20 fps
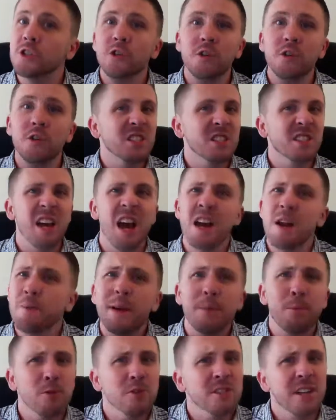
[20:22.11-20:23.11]
So you just sign
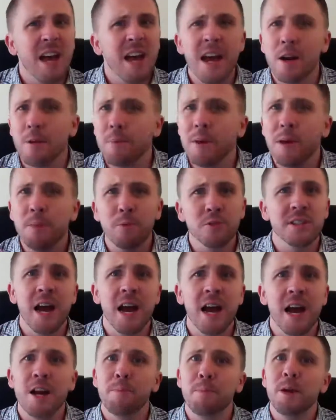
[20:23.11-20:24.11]
up people, sign up people,
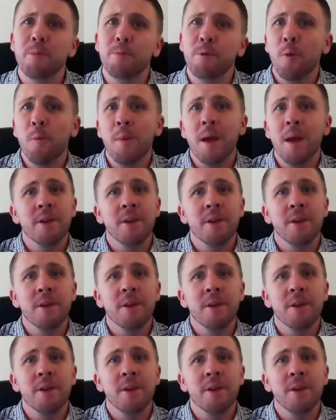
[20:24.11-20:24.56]
sign up people,